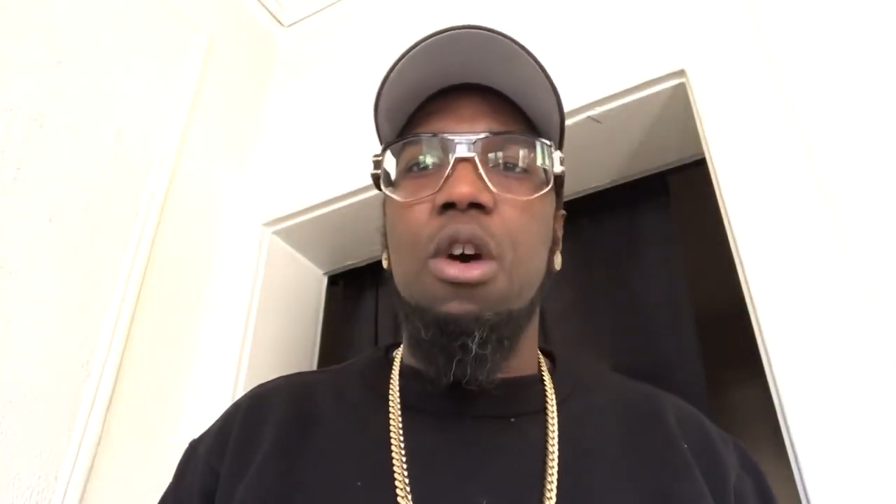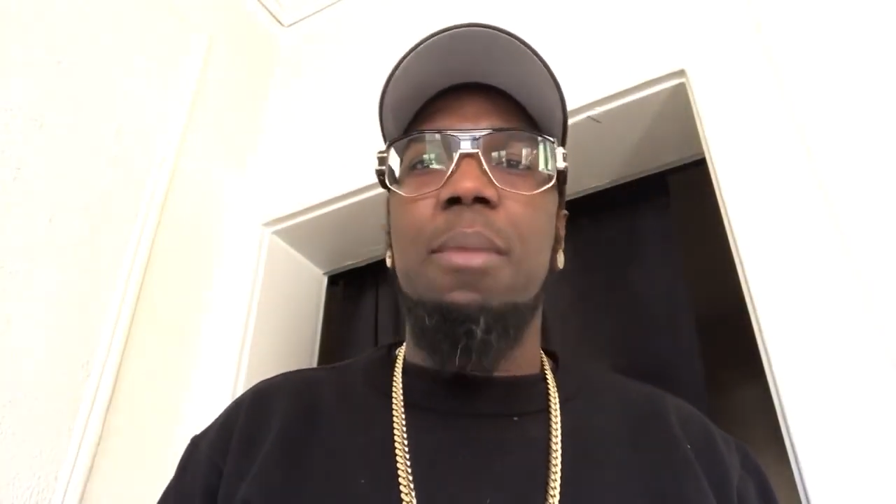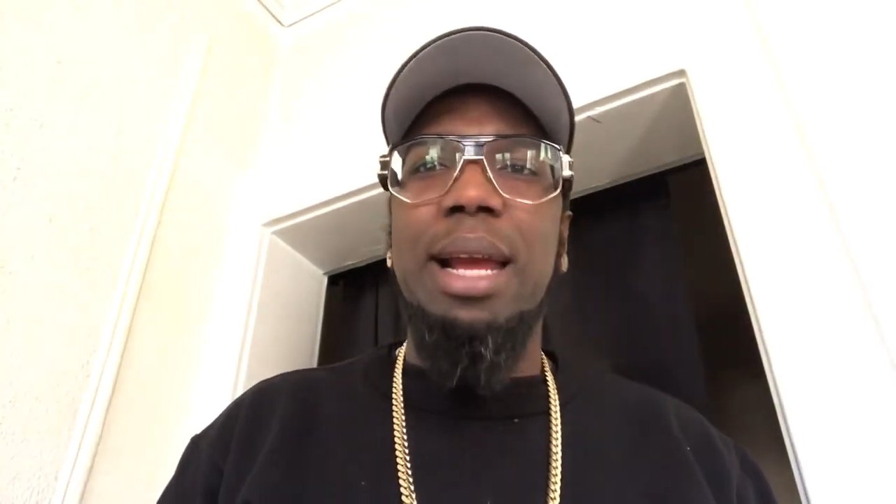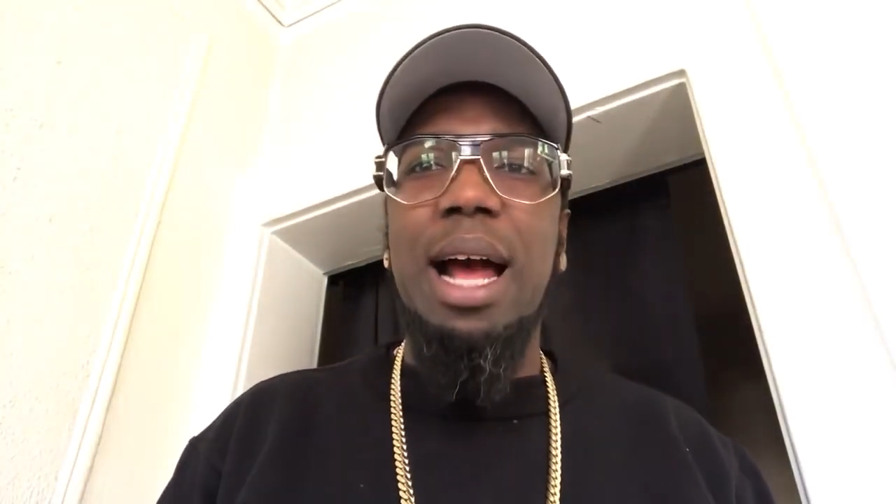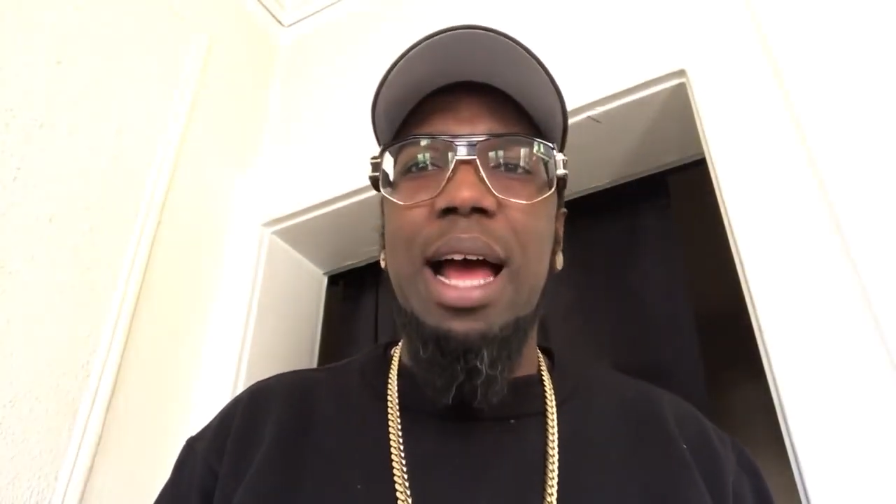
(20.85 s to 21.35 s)

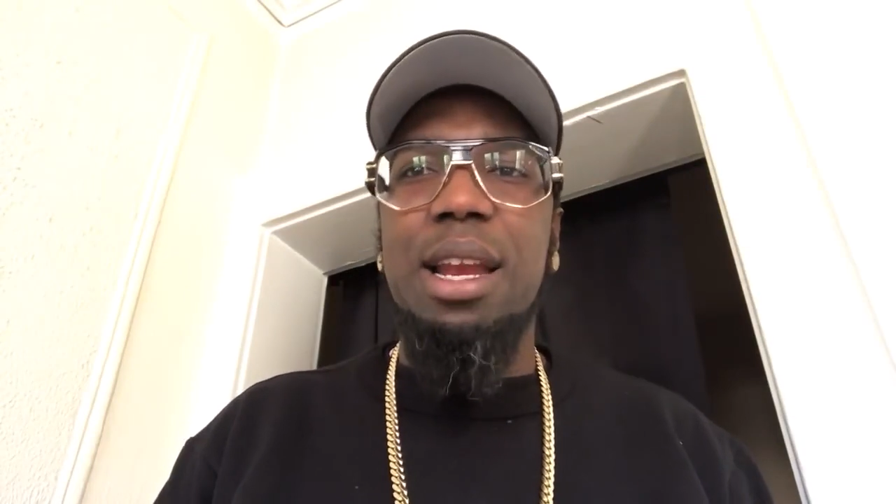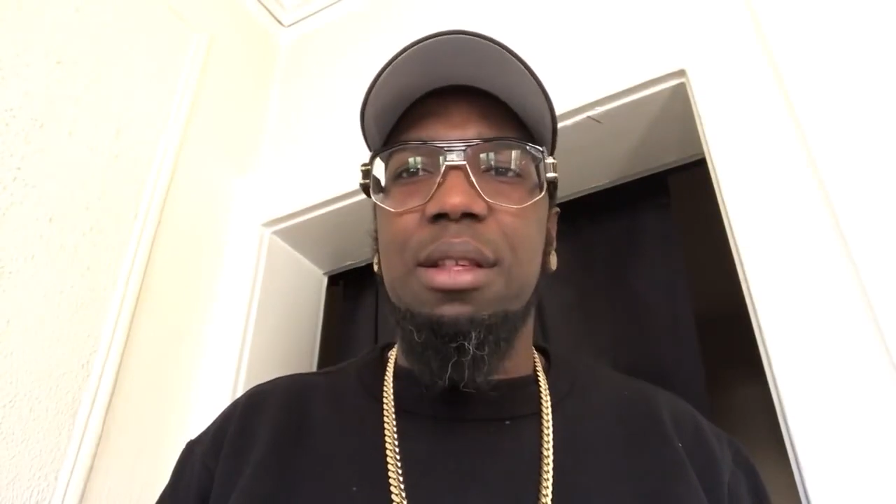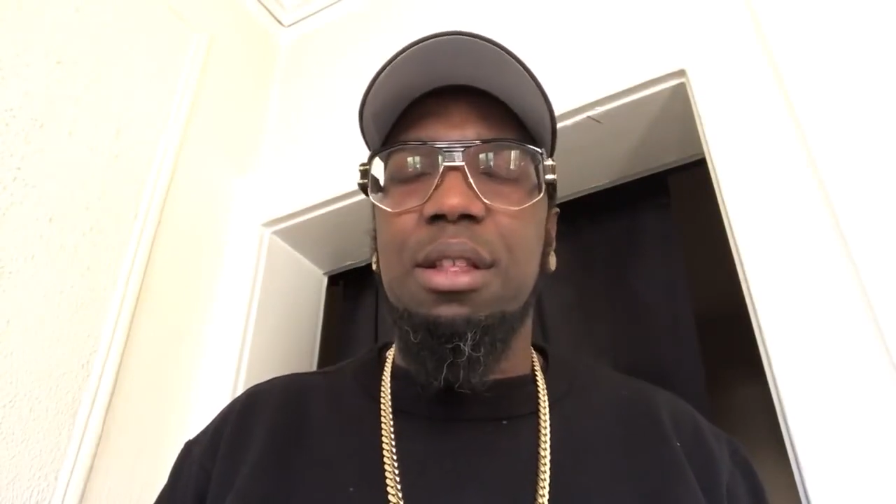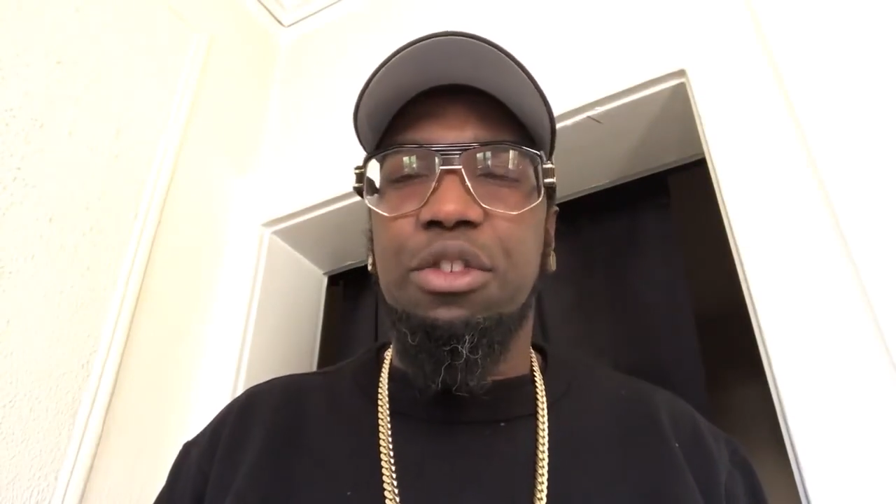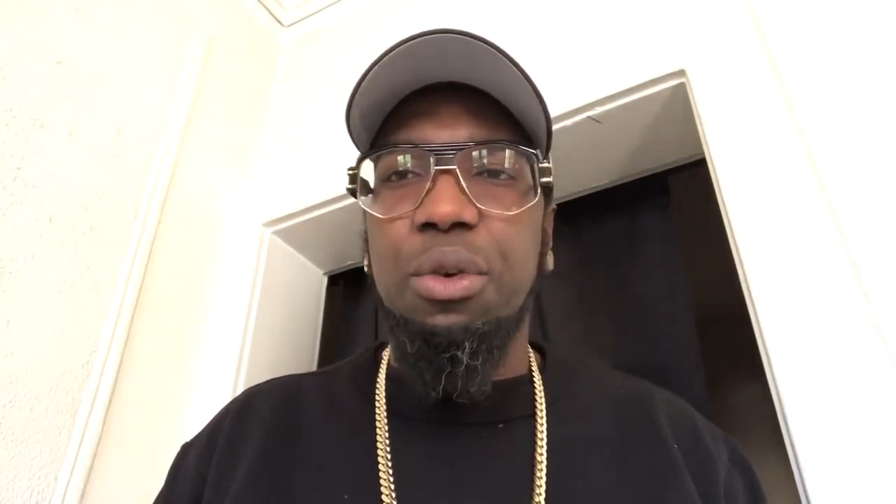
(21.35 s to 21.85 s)
oh my God,
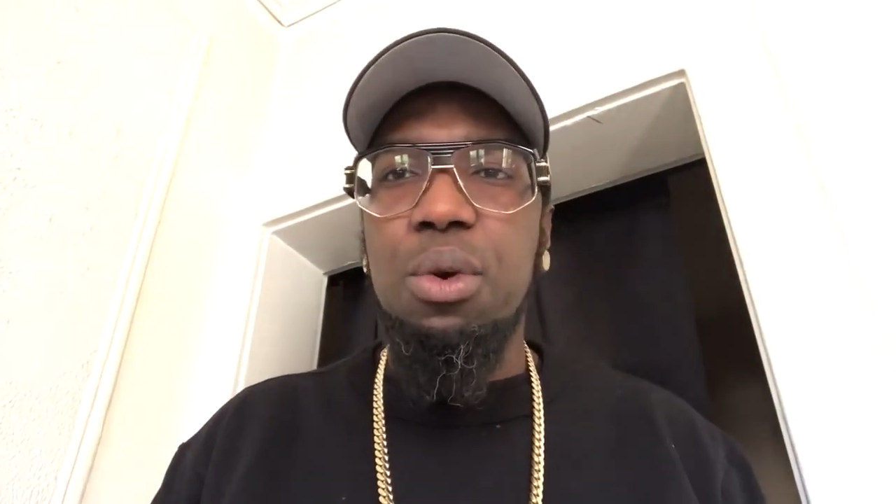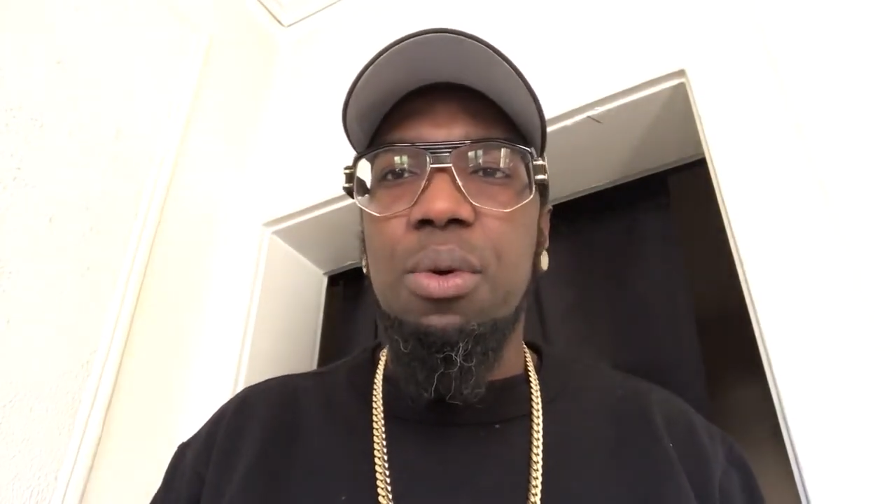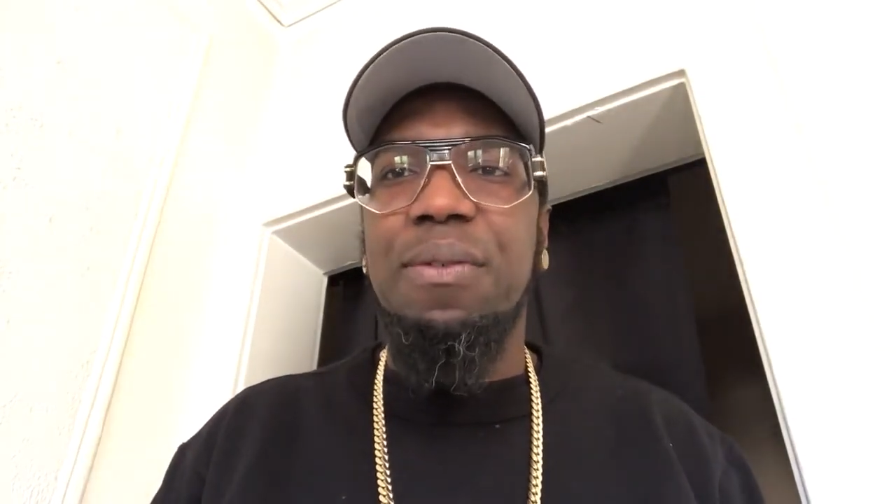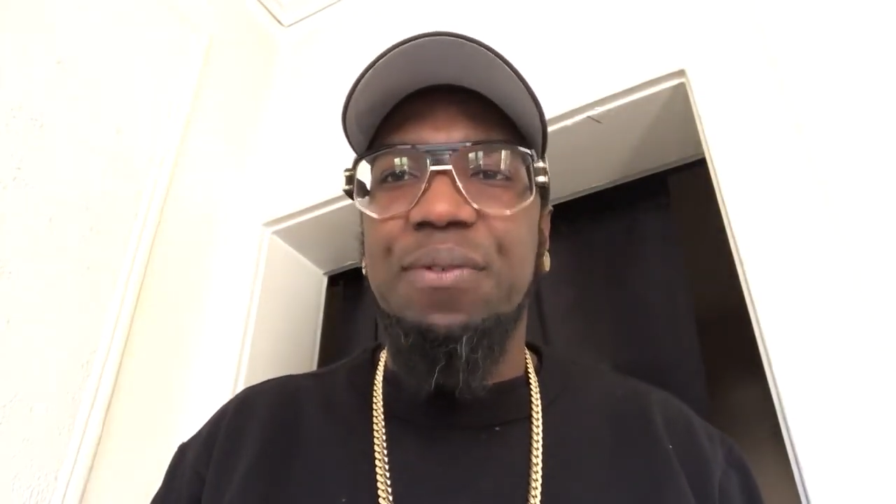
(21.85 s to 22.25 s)
this is true.